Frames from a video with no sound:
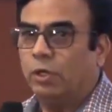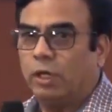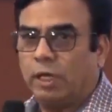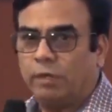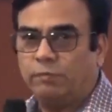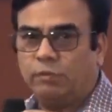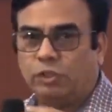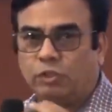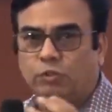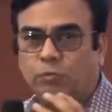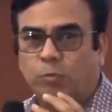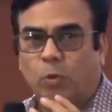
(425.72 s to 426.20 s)

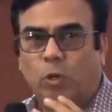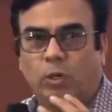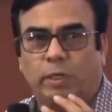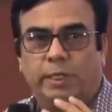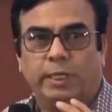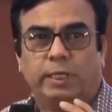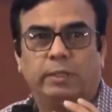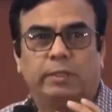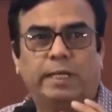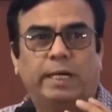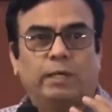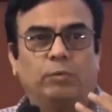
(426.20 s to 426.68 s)
and we
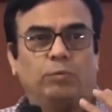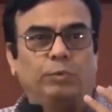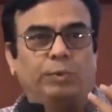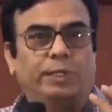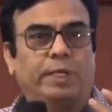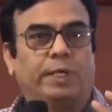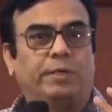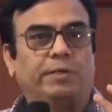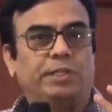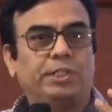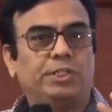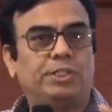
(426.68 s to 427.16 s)
spotted that
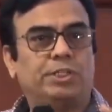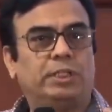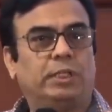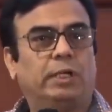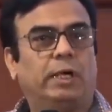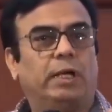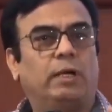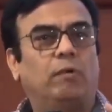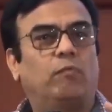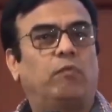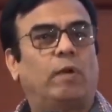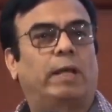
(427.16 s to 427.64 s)
we are reaching
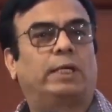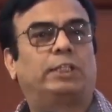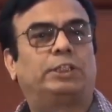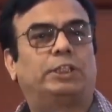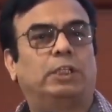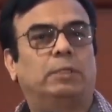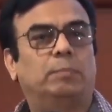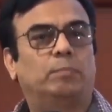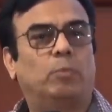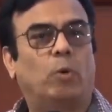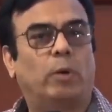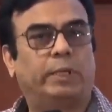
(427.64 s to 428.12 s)
an
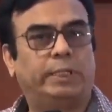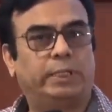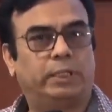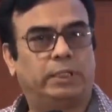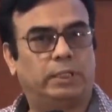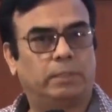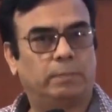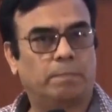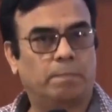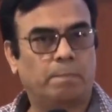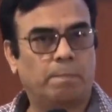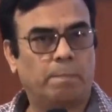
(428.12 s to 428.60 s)
inflection point,
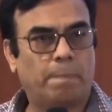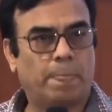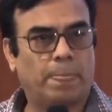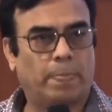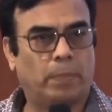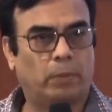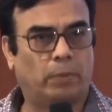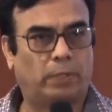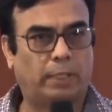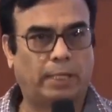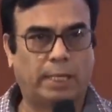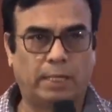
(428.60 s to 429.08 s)

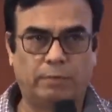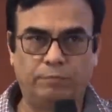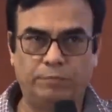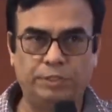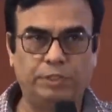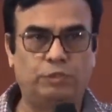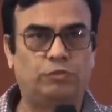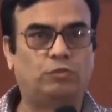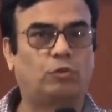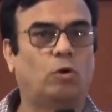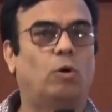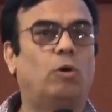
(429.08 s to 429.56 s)
okay? And
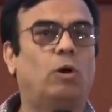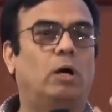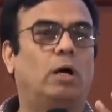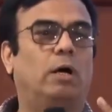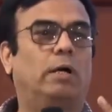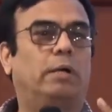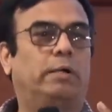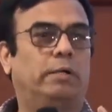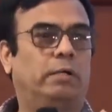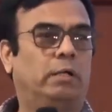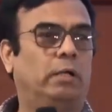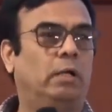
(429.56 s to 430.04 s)
we saw
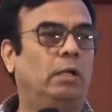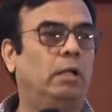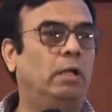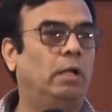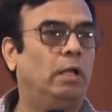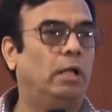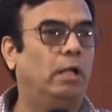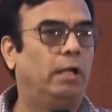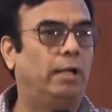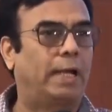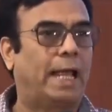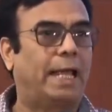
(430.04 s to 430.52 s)
a
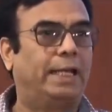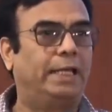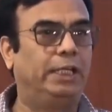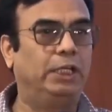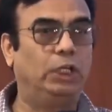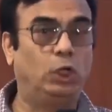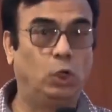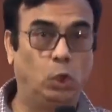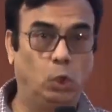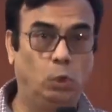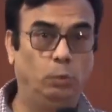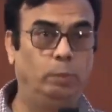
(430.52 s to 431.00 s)

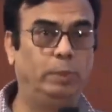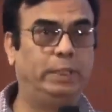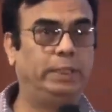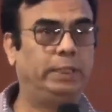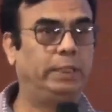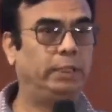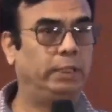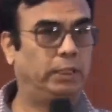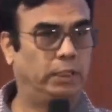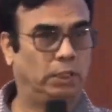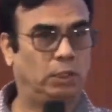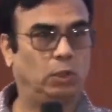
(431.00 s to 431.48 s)
rally
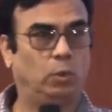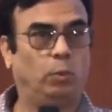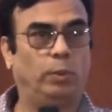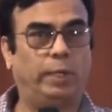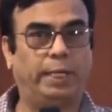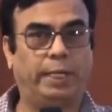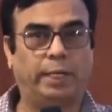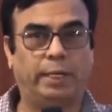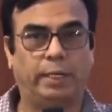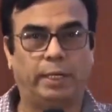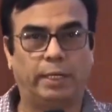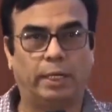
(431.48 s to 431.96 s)
globally,
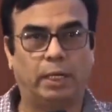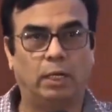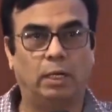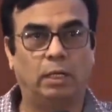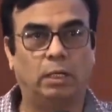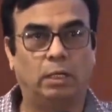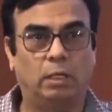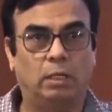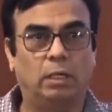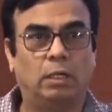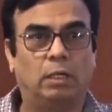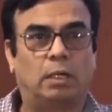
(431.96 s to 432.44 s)
including India.
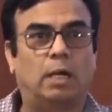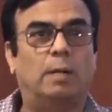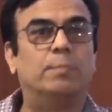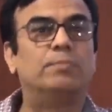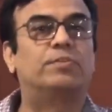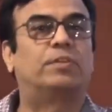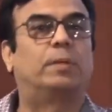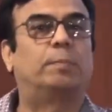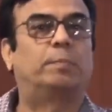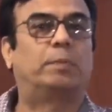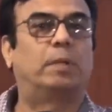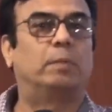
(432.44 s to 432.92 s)
Come
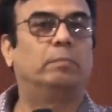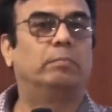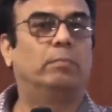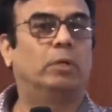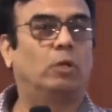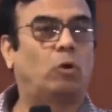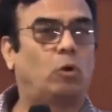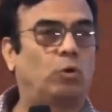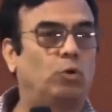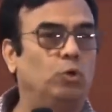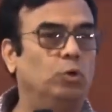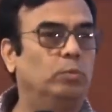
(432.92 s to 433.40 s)
September,
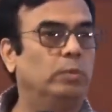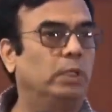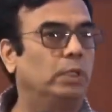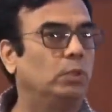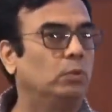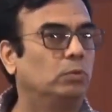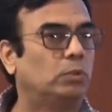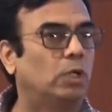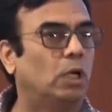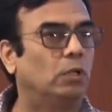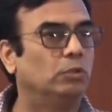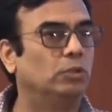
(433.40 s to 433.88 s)
October
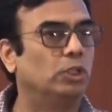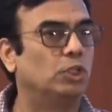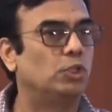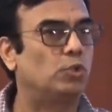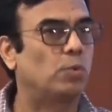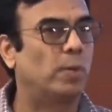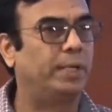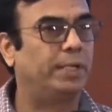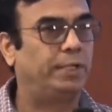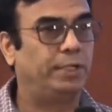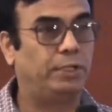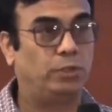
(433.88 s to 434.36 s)

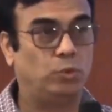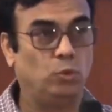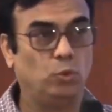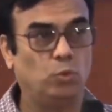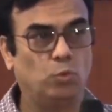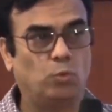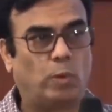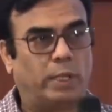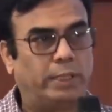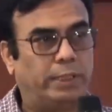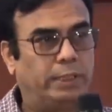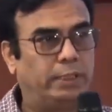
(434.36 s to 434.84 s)
2022,
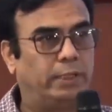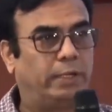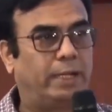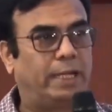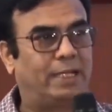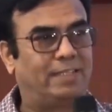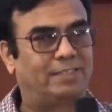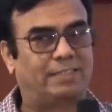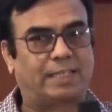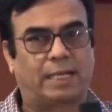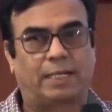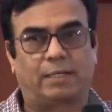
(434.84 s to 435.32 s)
1 year
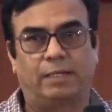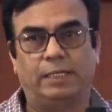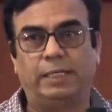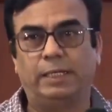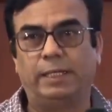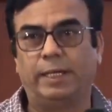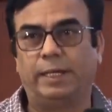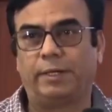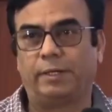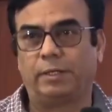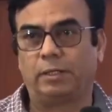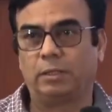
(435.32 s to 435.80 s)
exactly
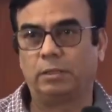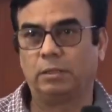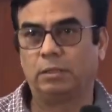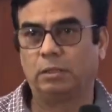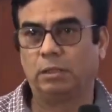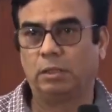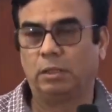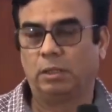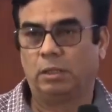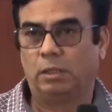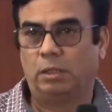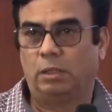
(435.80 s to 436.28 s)
later,
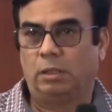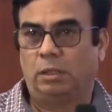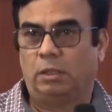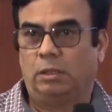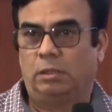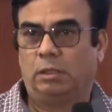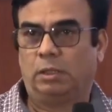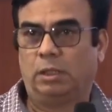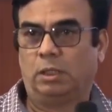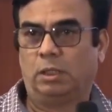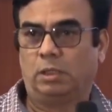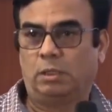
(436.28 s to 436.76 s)

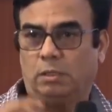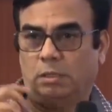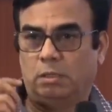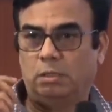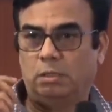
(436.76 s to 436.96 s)
the